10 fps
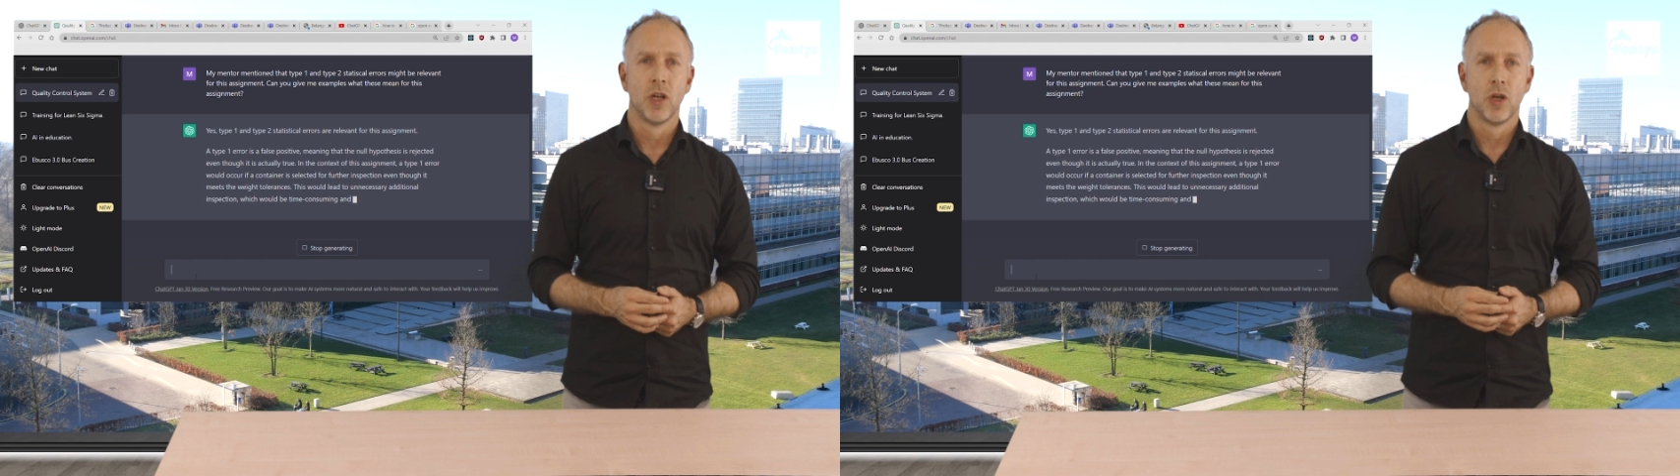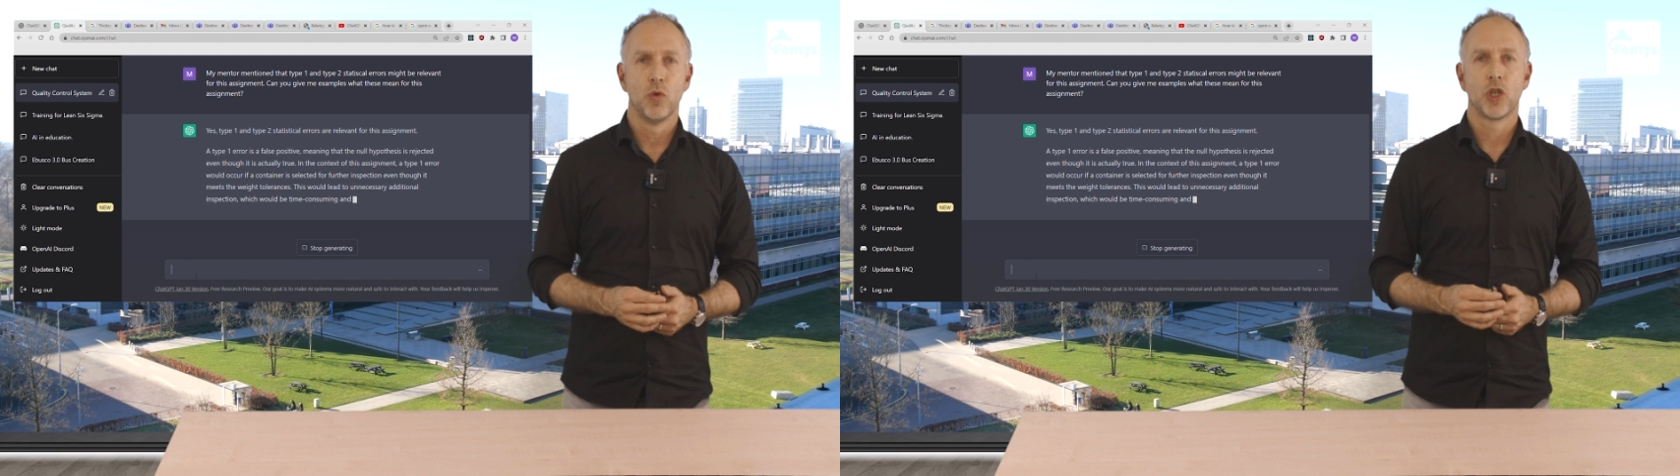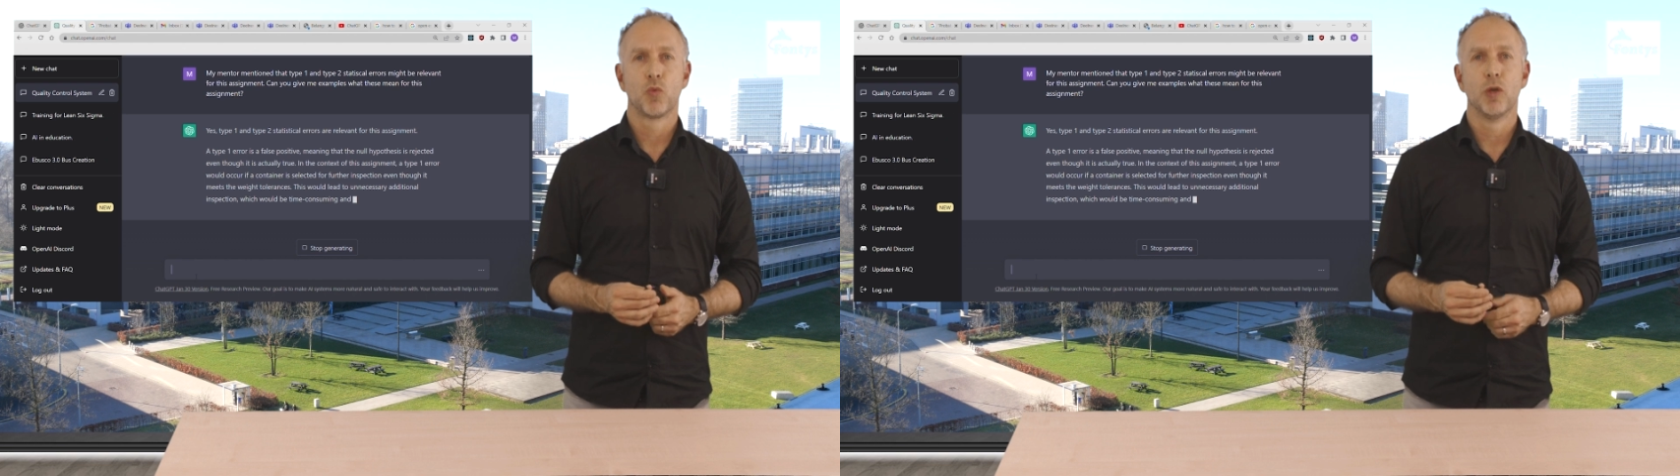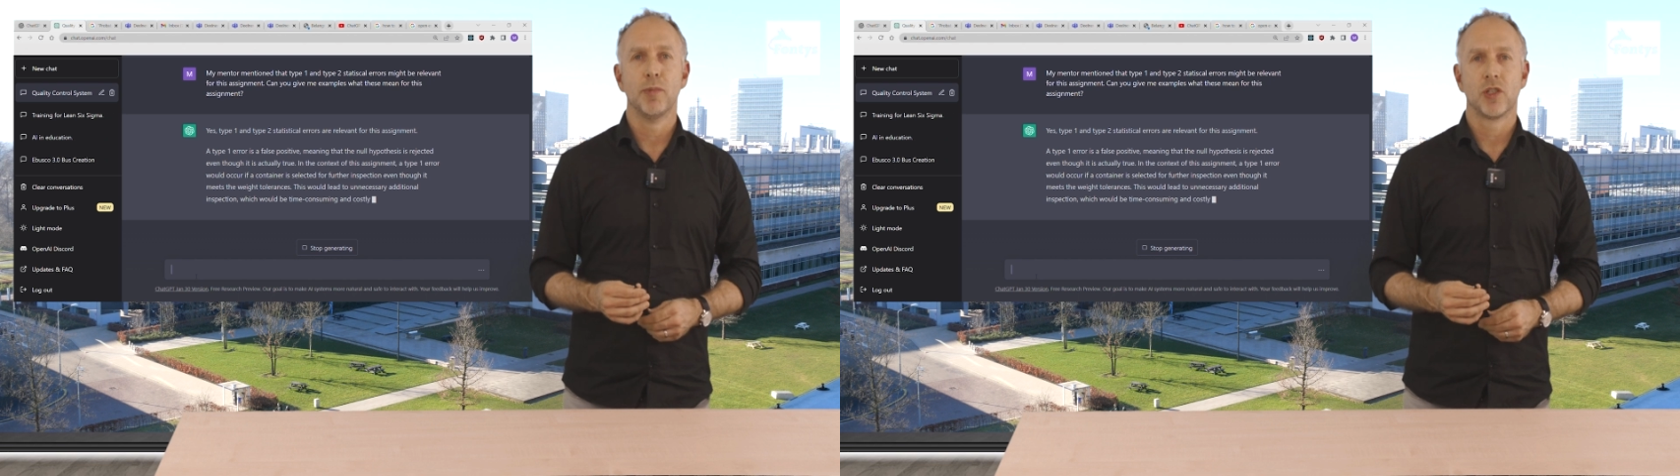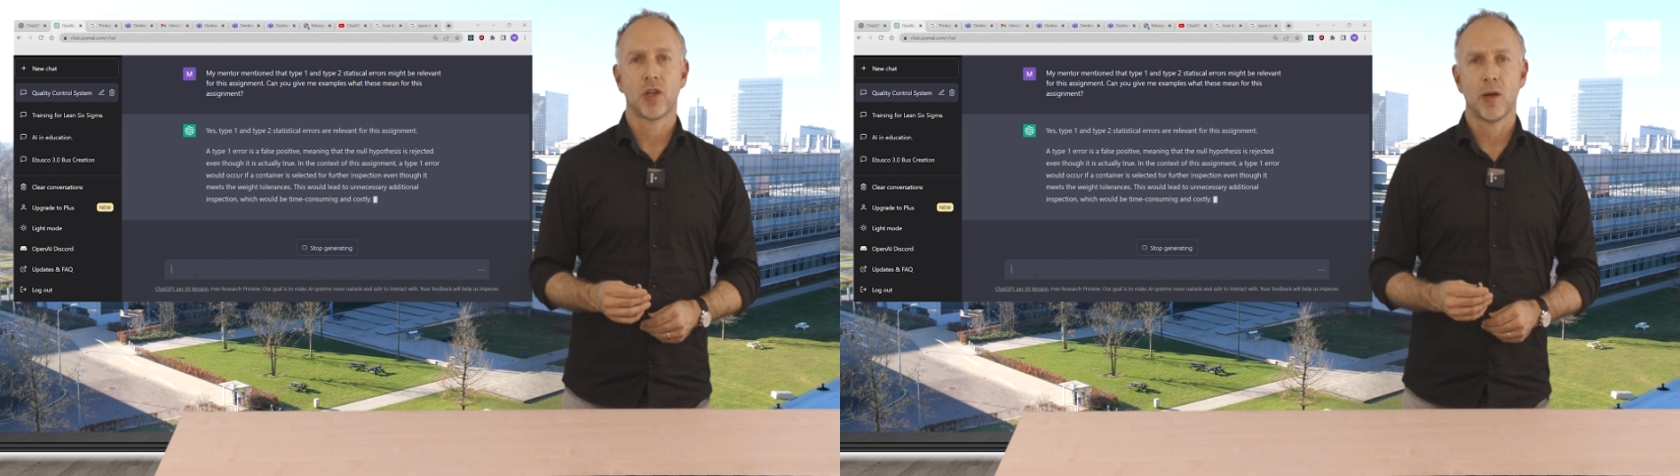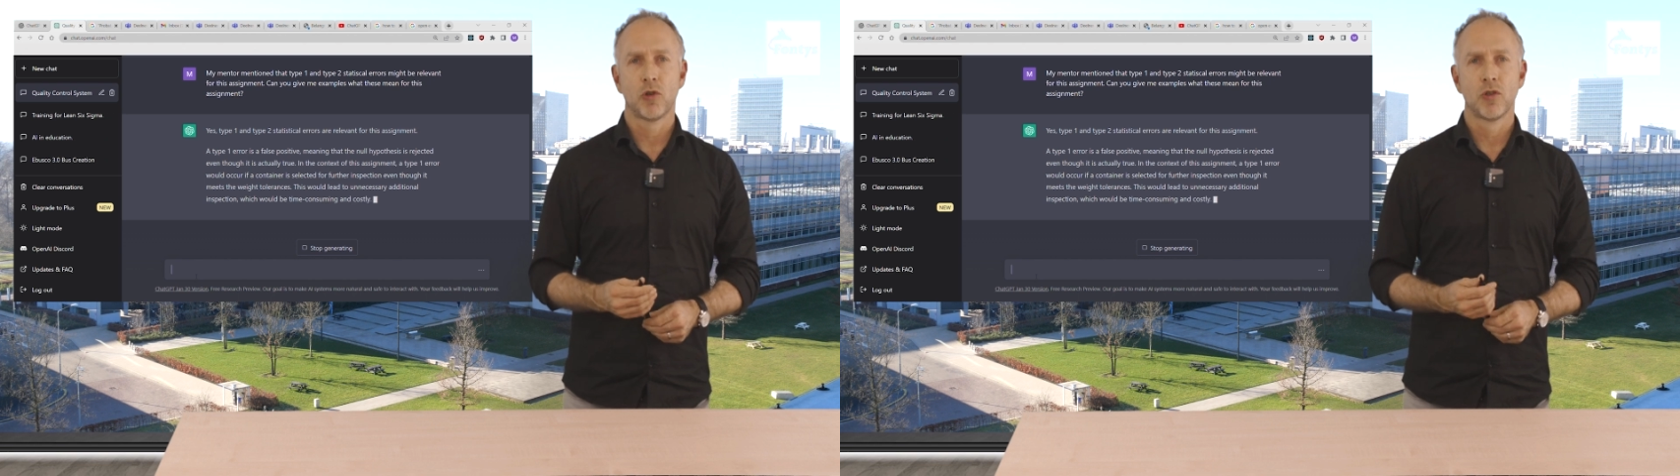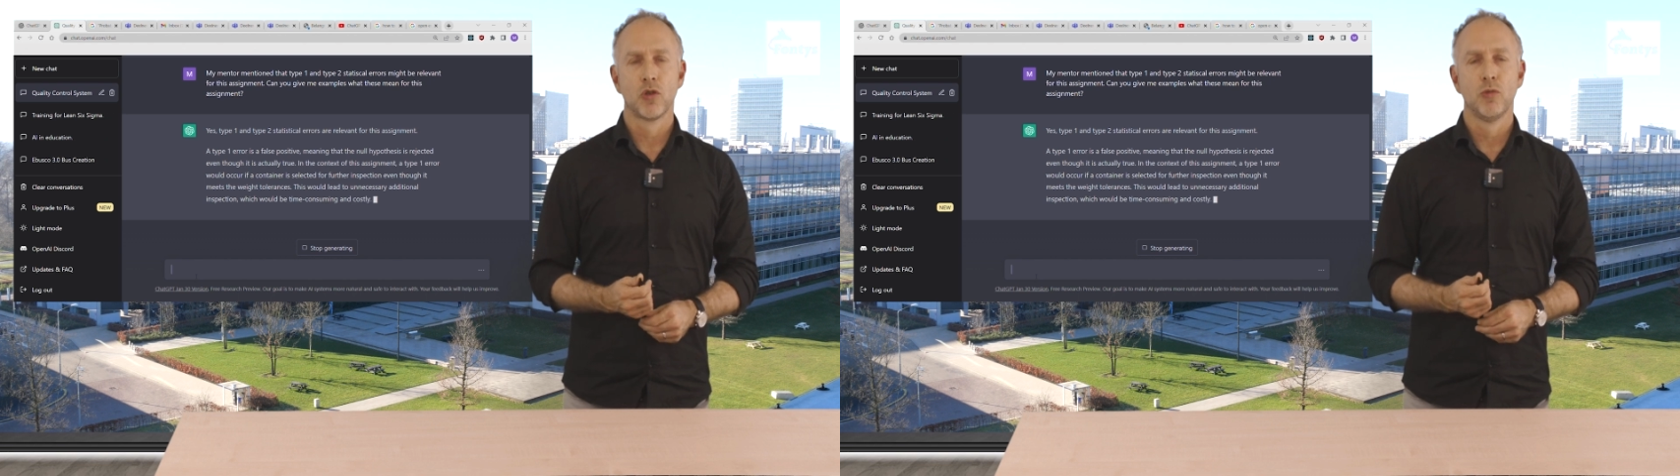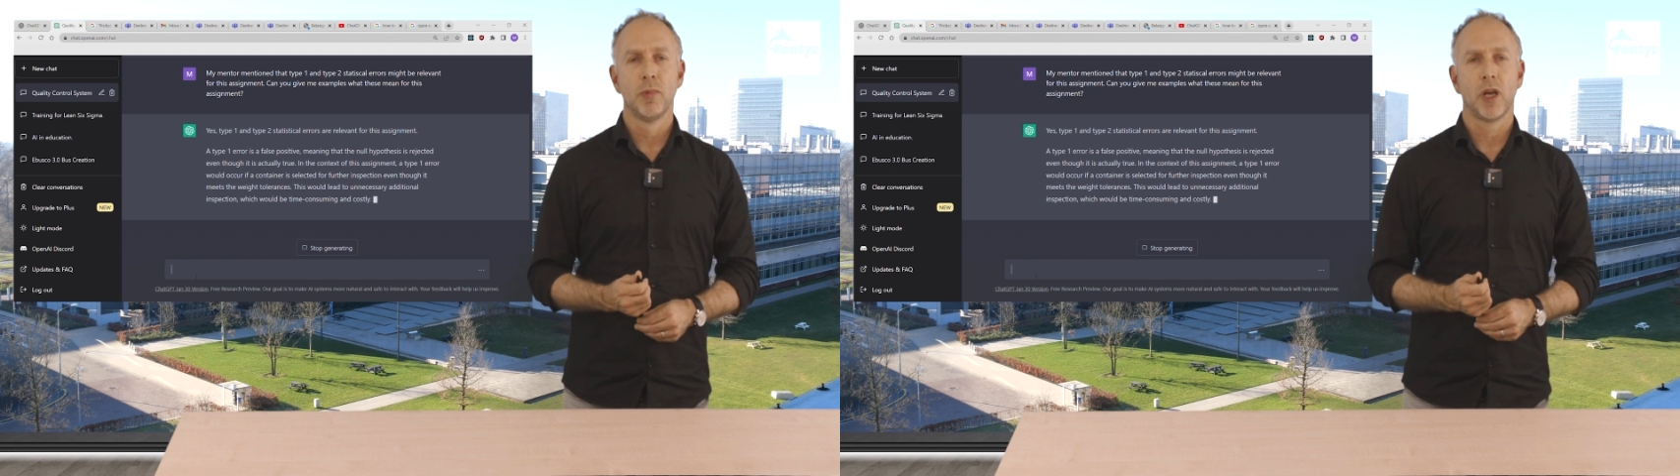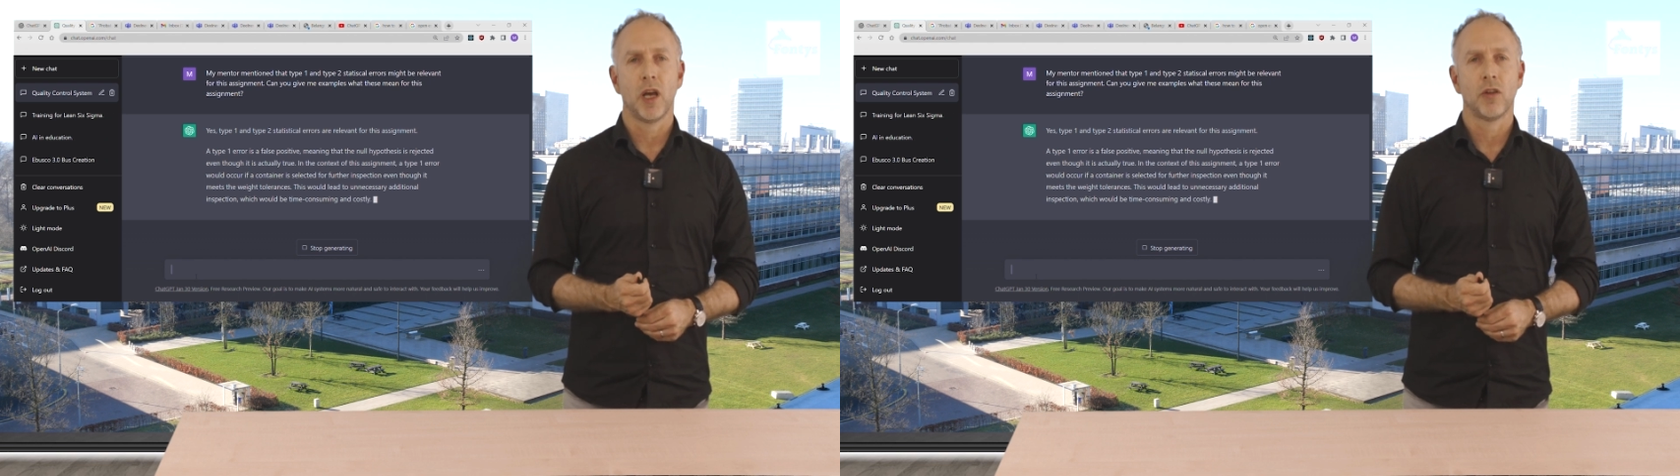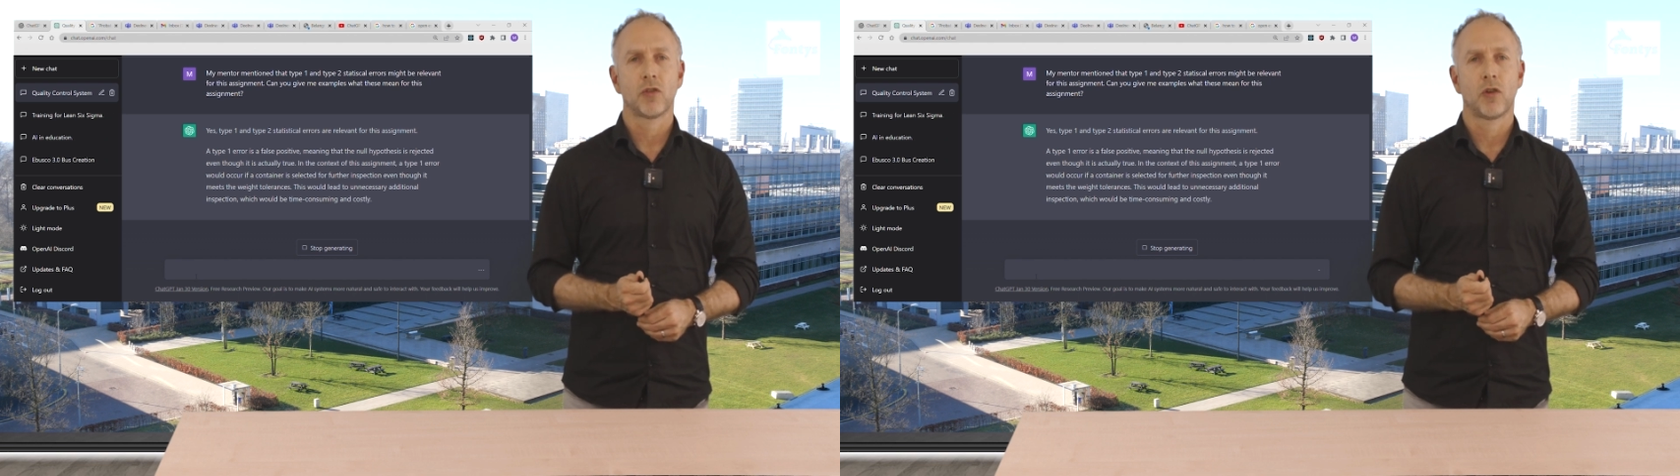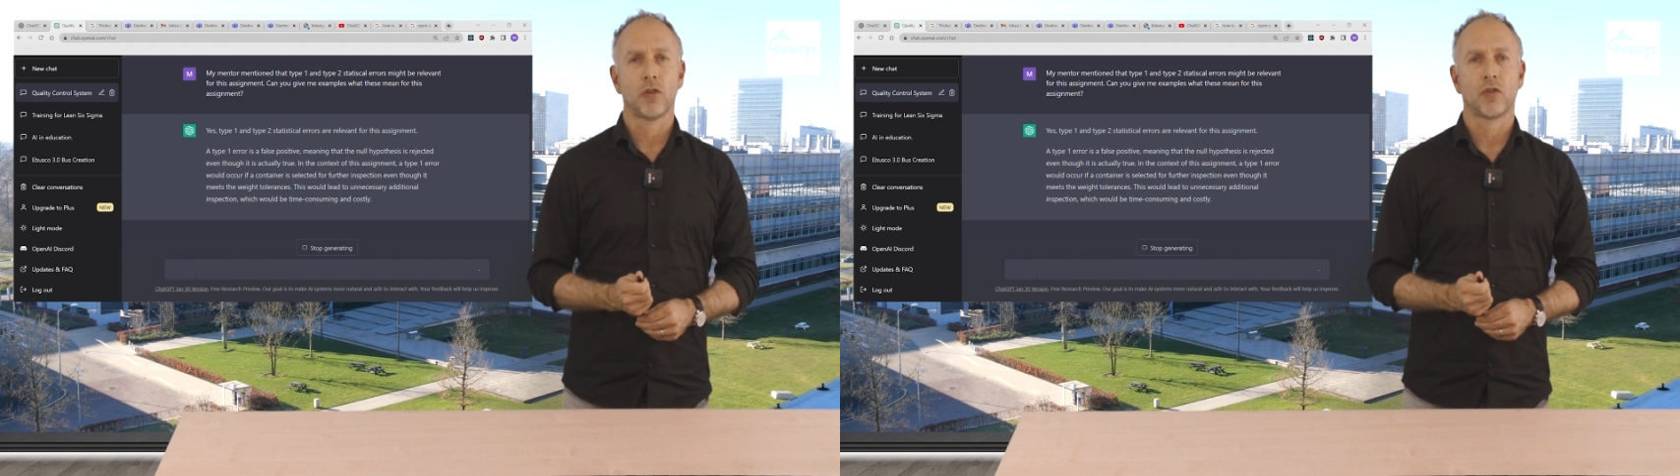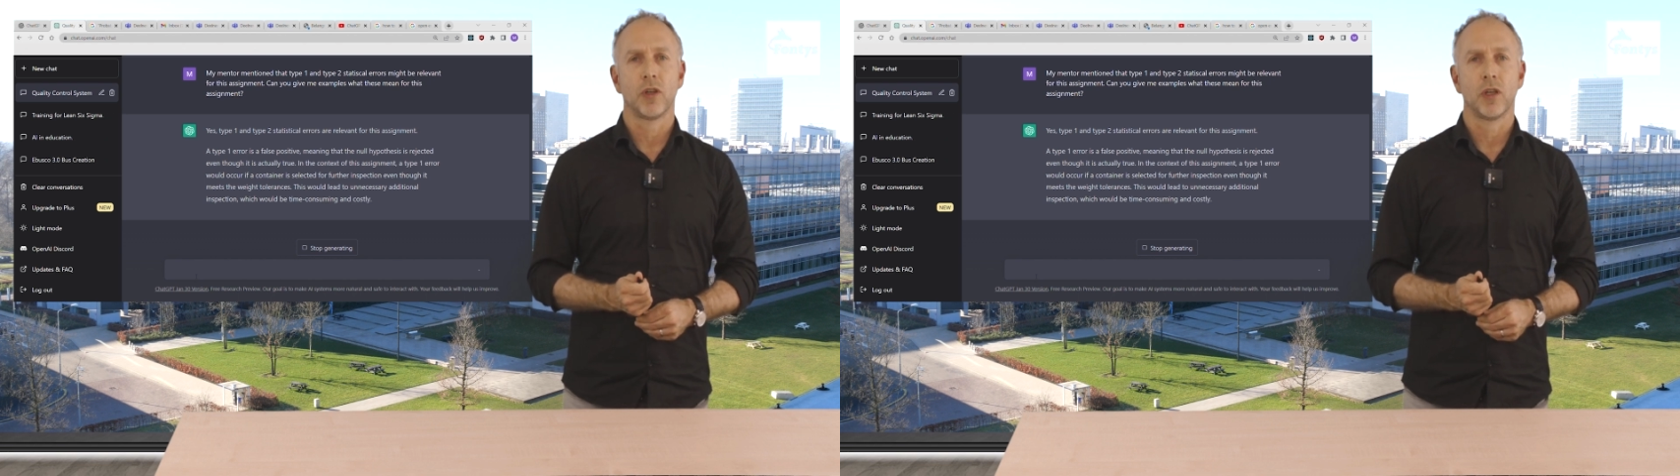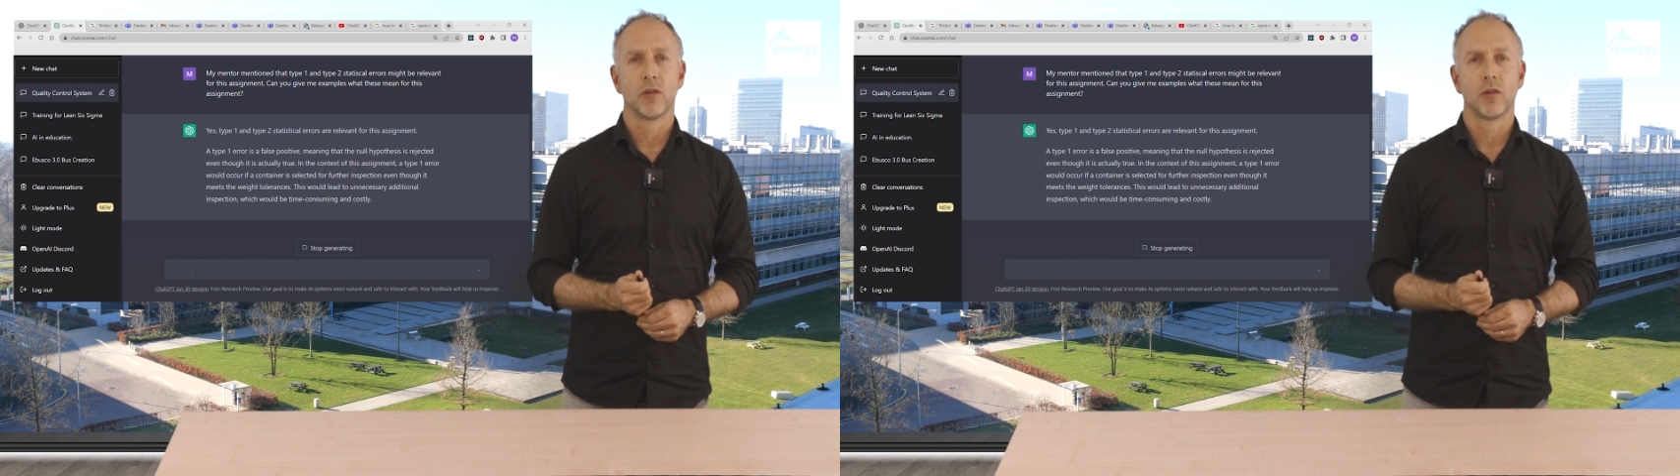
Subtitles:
which would be time-consuming and costly.